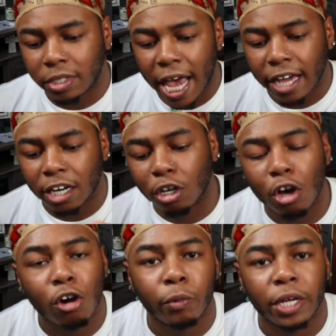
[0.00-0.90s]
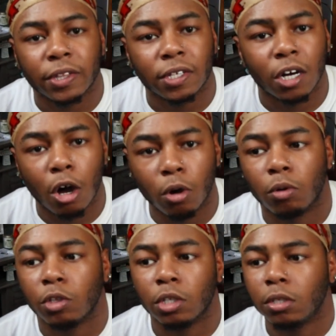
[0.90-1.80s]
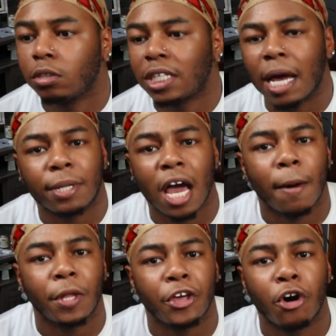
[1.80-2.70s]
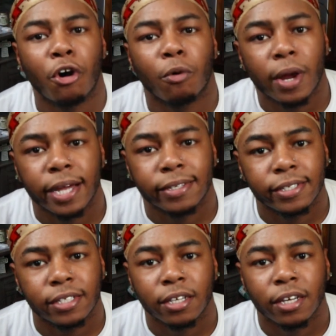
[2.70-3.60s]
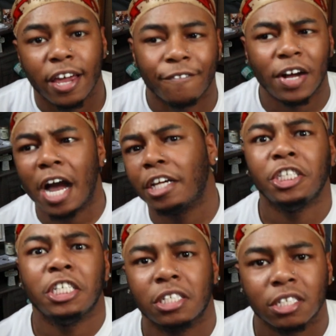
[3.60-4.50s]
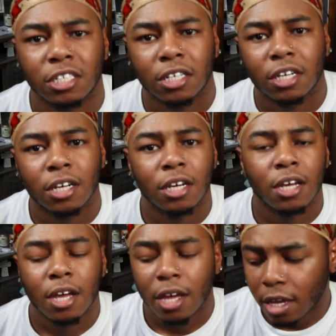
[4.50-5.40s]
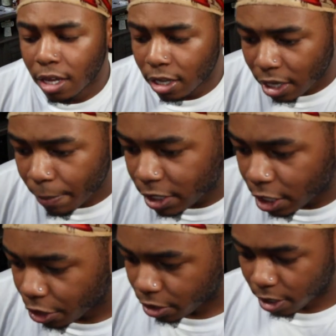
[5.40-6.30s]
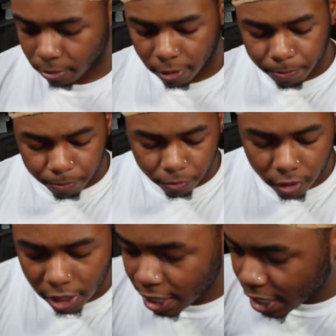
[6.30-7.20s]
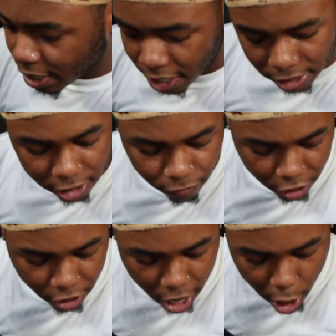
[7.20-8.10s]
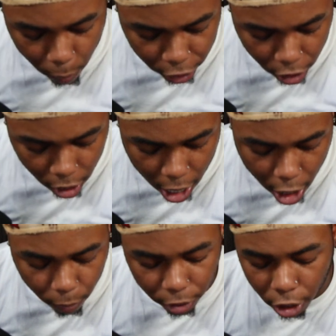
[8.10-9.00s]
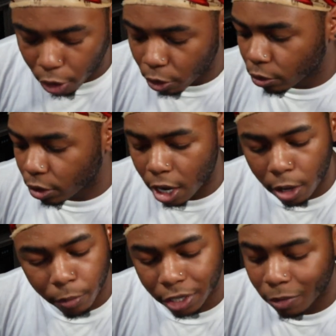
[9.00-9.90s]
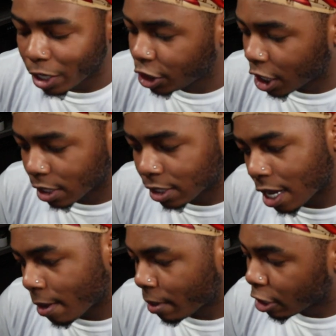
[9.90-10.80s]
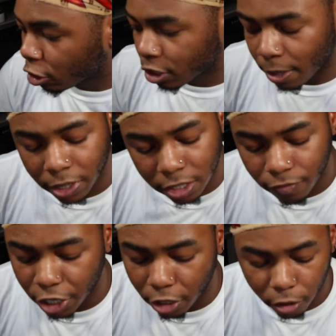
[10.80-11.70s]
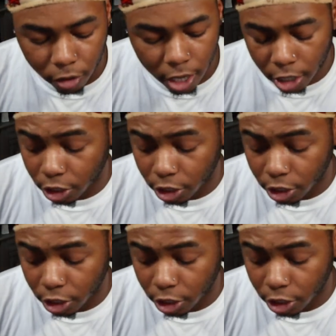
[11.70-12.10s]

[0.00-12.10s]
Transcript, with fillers: tag it along with, oh, stop downplaying your own race and find Jesus. Let me tell you something. Let's get into this video. I don't want to waste y'all time. I'm gonna try to make this video